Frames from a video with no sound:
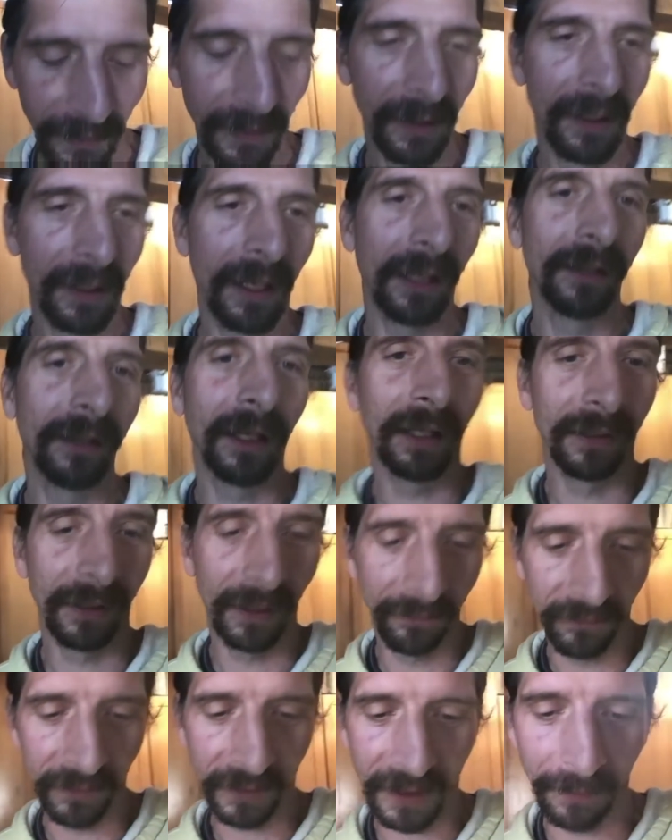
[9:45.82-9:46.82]
I'd
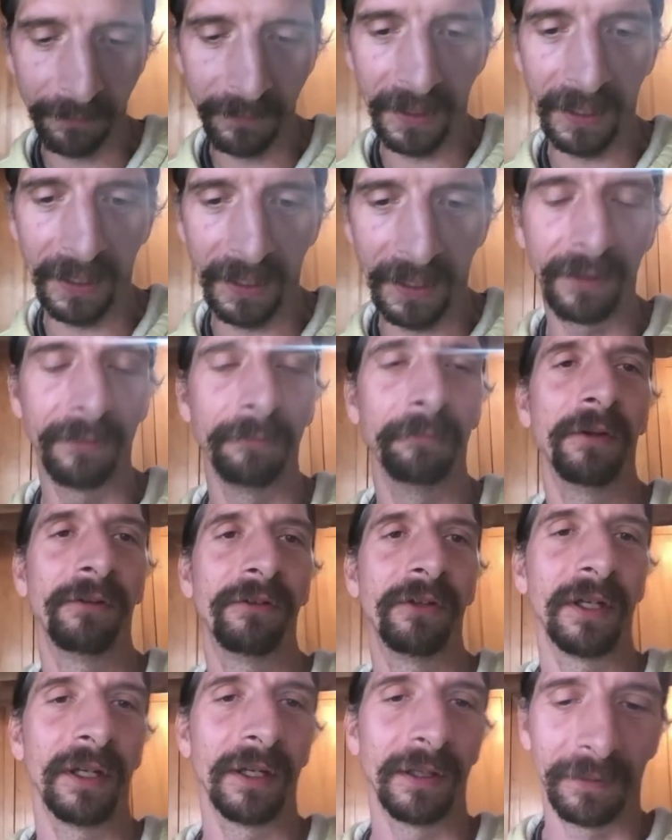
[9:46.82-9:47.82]
love to come down and
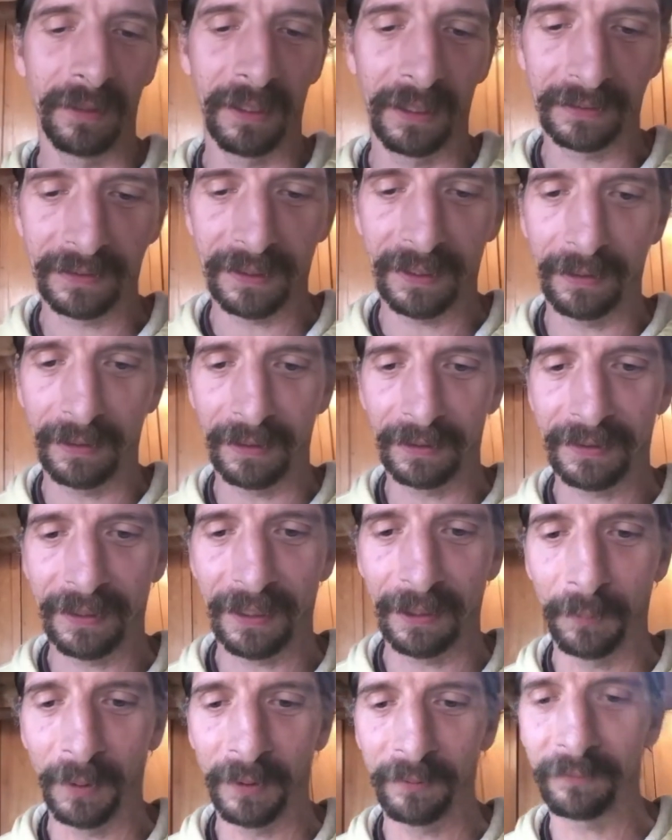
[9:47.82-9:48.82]
visit you. I
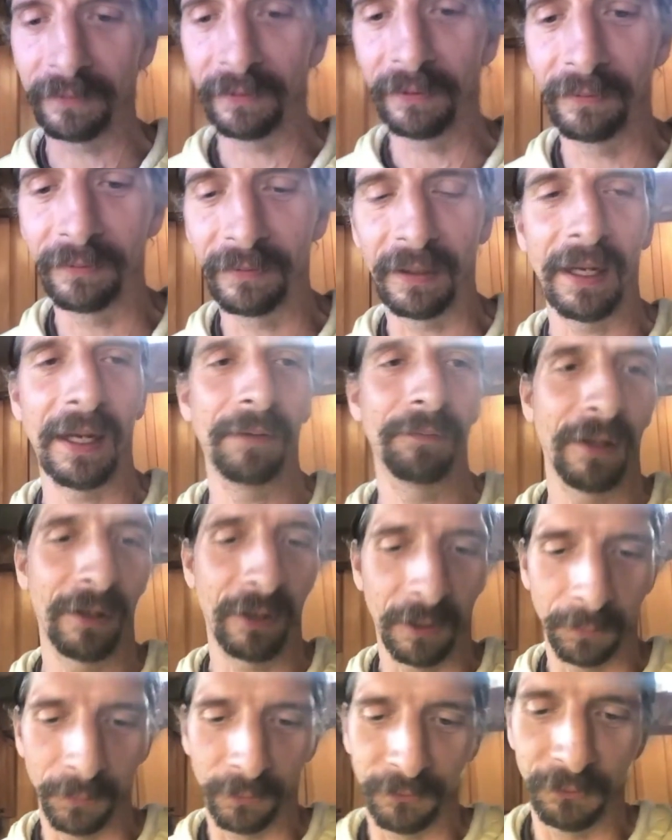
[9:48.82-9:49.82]
can't wait to have that
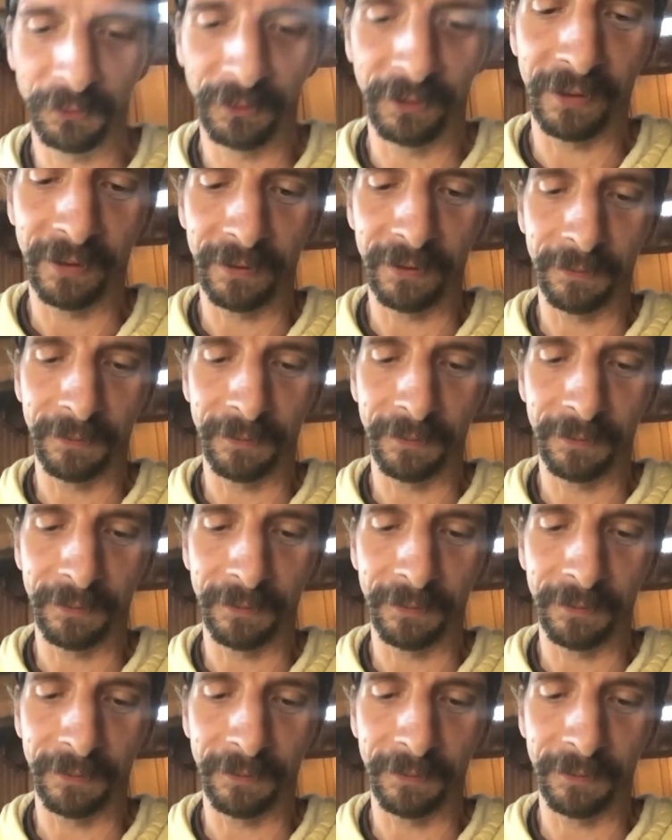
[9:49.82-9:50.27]
opportunity.